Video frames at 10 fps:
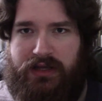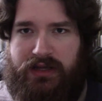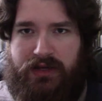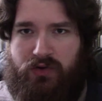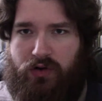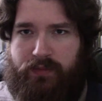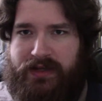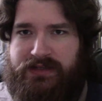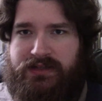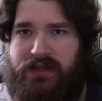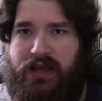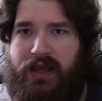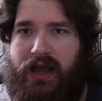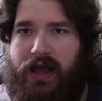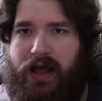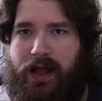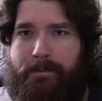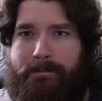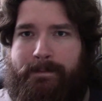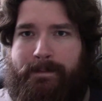enormous.
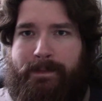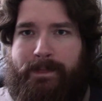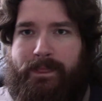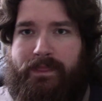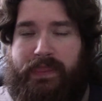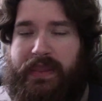In